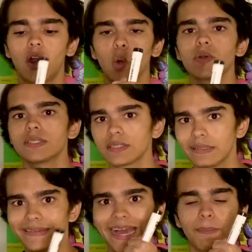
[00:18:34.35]
always
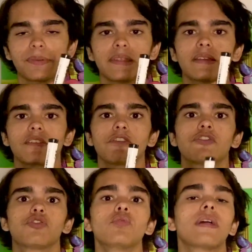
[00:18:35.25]
adapting to